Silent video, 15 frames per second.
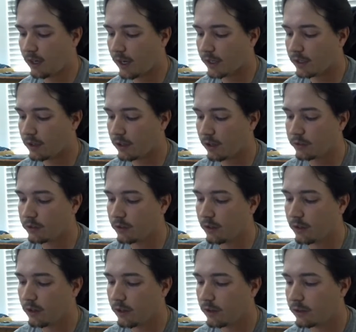I can also,
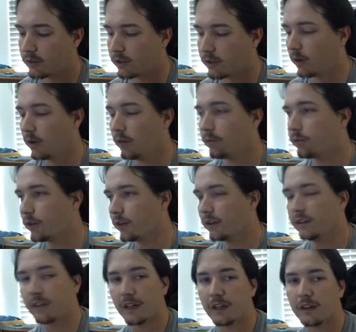so for
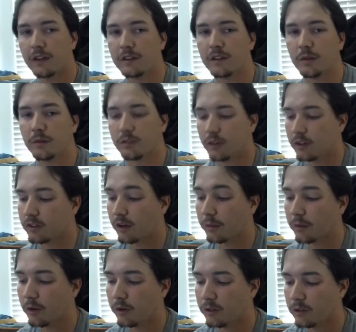the sake of this demonstration,
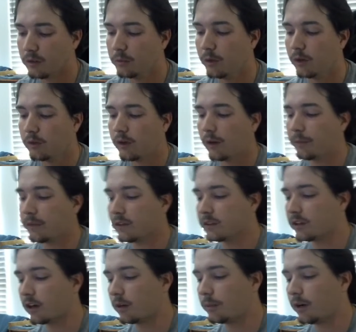I'm going to move up the
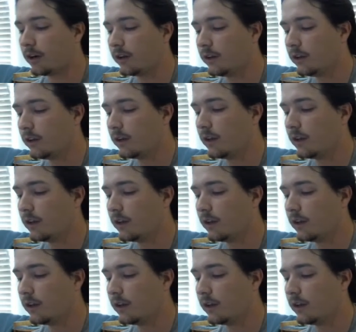Starmon